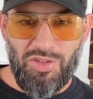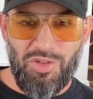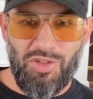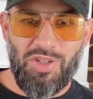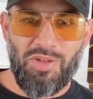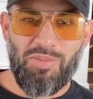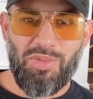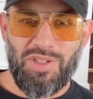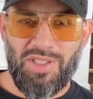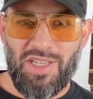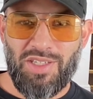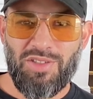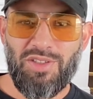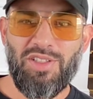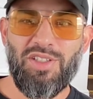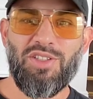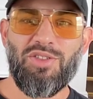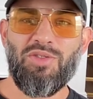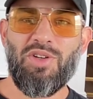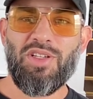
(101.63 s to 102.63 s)
you can
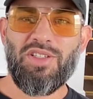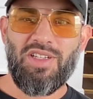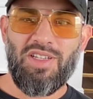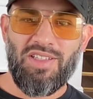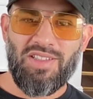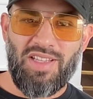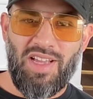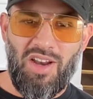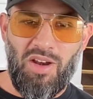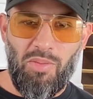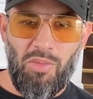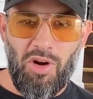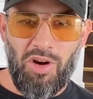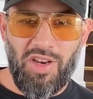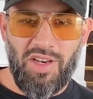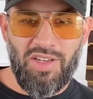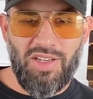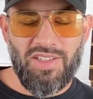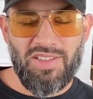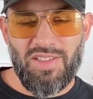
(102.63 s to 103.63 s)
potentially address an entire
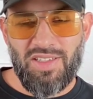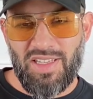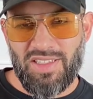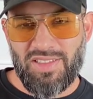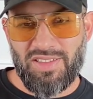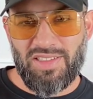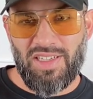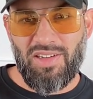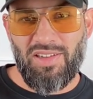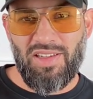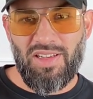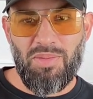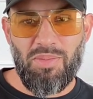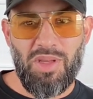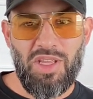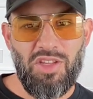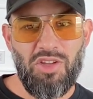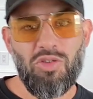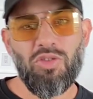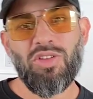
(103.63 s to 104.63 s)
market doesn't necessarily
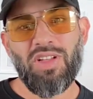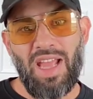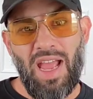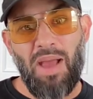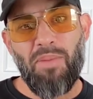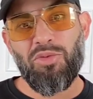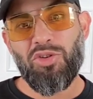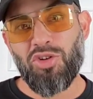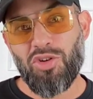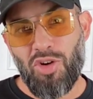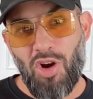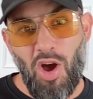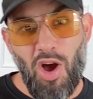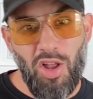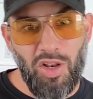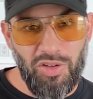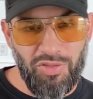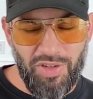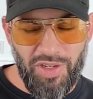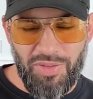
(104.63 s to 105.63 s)
mean you'll capture
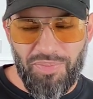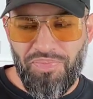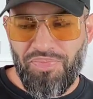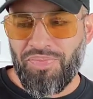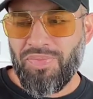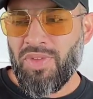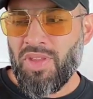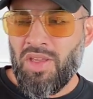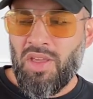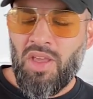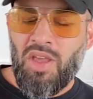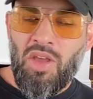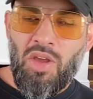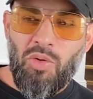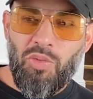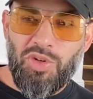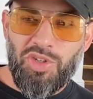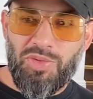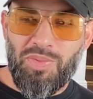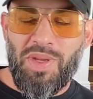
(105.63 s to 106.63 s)
all of it.
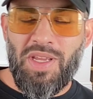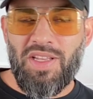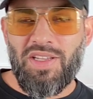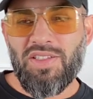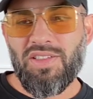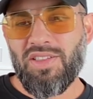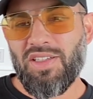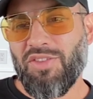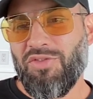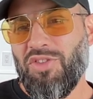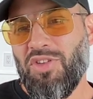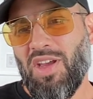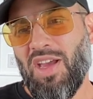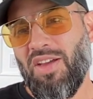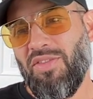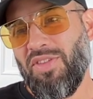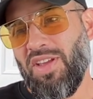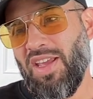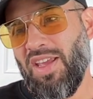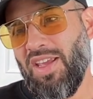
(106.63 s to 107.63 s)
Which means if you
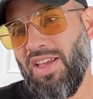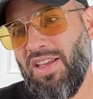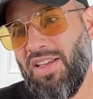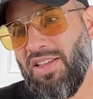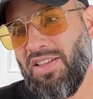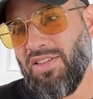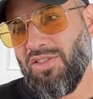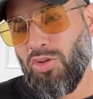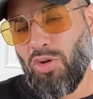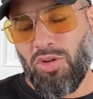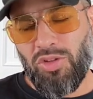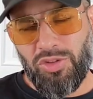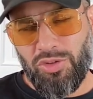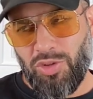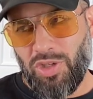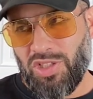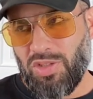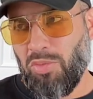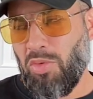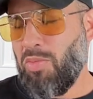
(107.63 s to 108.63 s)
have a total
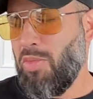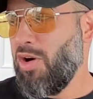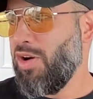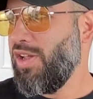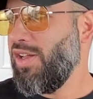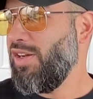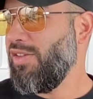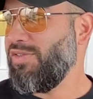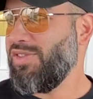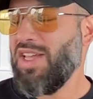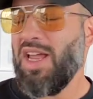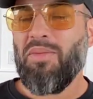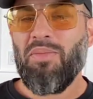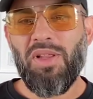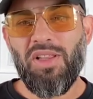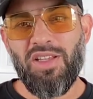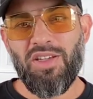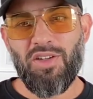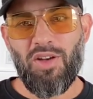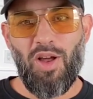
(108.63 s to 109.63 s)
addressable market of $10
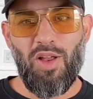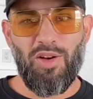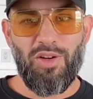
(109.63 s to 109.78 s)
million